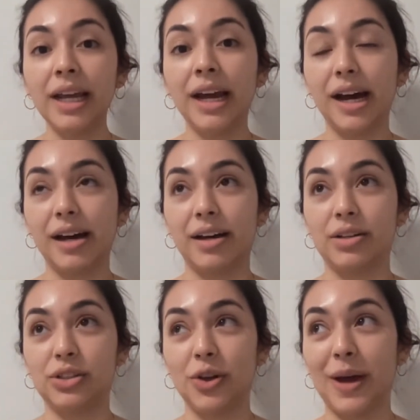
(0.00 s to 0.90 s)

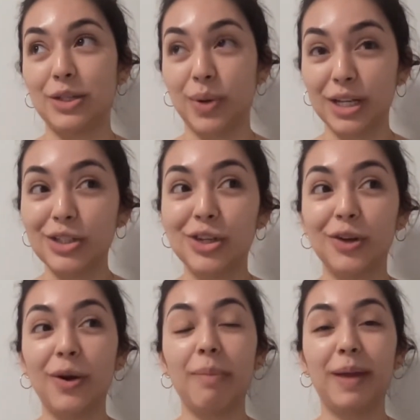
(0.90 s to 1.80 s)
So at
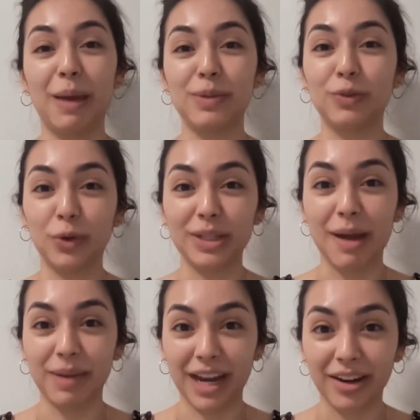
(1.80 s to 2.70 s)
22, I became his
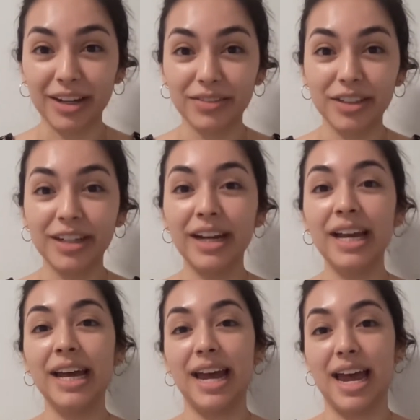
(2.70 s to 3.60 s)
full-time caregiver,
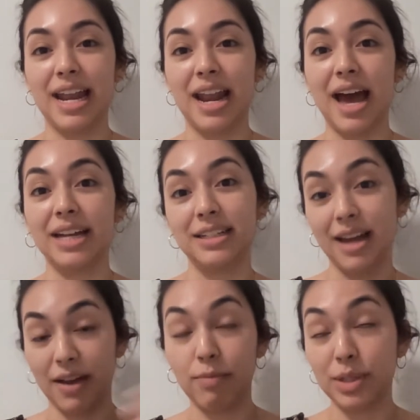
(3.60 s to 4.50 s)
and
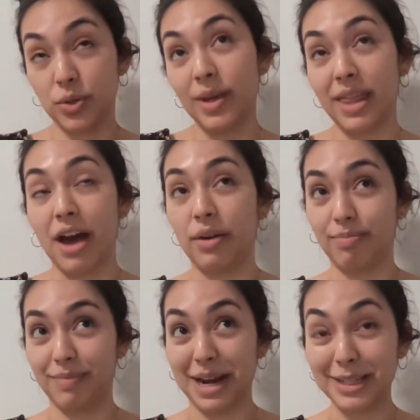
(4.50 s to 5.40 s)
I've been doing that,
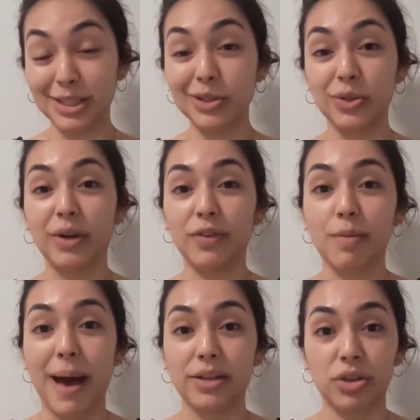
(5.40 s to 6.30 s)
and I still do it for the
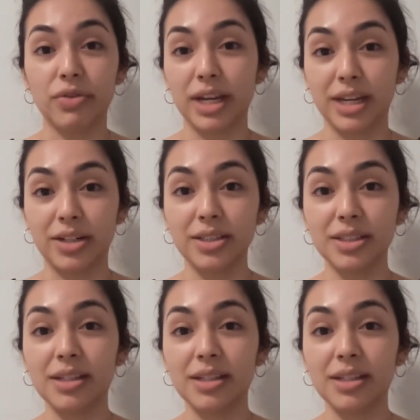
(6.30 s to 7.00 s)
past 3 years.